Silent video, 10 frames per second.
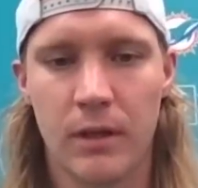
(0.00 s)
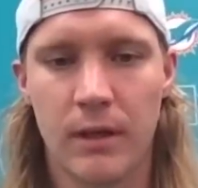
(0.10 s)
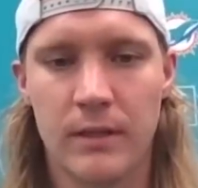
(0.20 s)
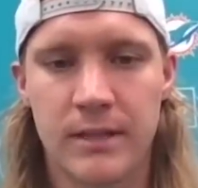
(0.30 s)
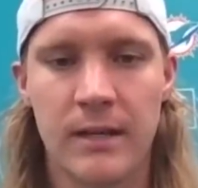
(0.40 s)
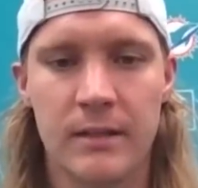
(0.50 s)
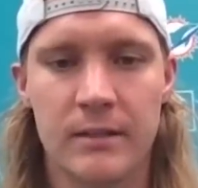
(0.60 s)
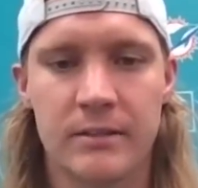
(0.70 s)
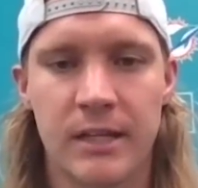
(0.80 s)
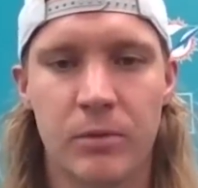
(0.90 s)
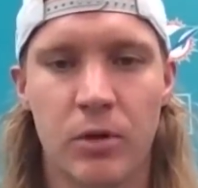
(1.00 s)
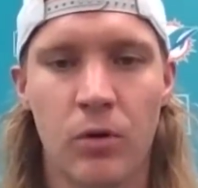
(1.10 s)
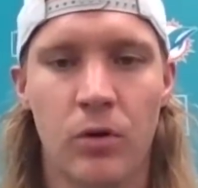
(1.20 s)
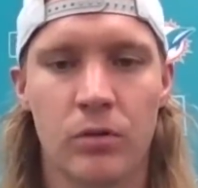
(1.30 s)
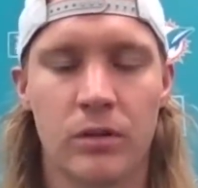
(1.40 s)
it's kind of the same
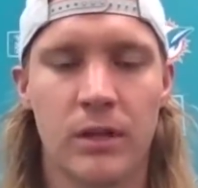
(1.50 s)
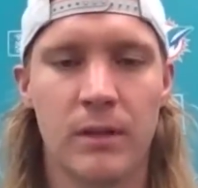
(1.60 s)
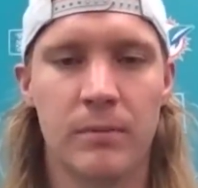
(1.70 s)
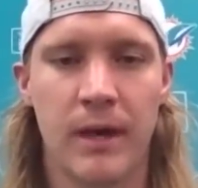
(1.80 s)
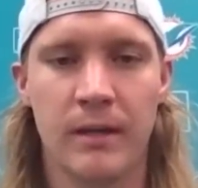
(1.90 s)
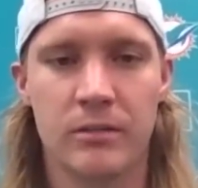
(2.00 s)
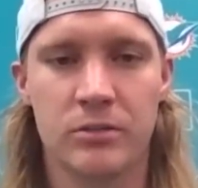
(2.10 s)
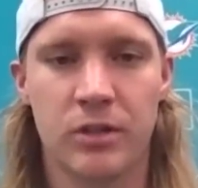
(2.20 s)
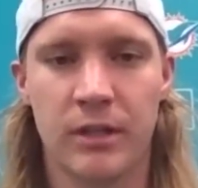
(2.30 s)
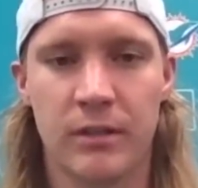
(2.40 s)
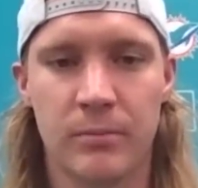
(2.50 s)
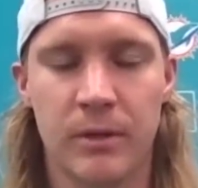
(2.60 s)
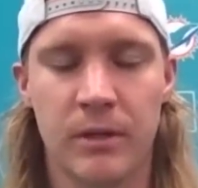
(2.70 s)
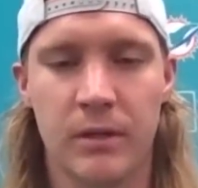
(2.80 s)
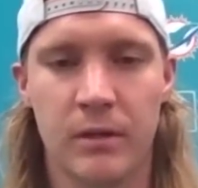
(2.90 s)
goal: keep adding strength and
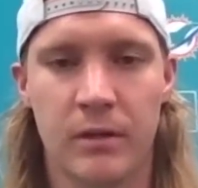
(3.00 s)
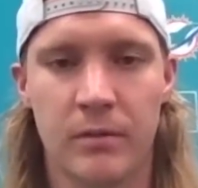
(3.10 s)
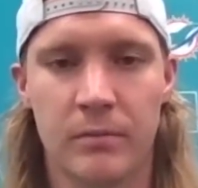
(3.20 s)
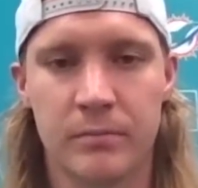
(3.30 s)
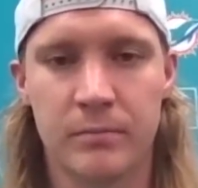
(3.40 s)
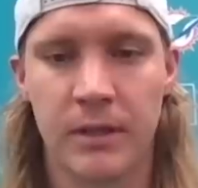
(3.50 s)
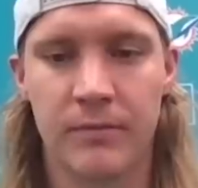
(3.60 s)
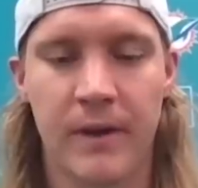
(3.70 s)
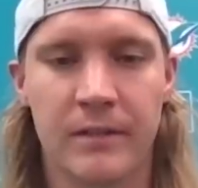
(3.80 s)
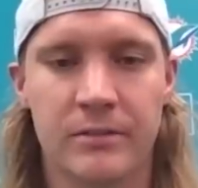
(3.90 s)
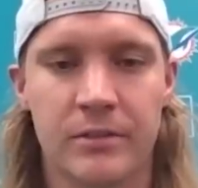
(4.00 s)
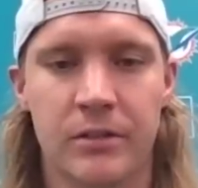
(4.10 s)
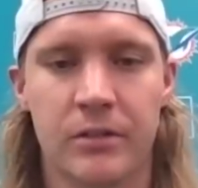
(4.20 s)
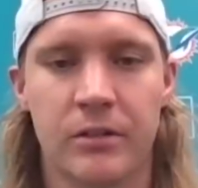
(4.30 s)
be um, get faster.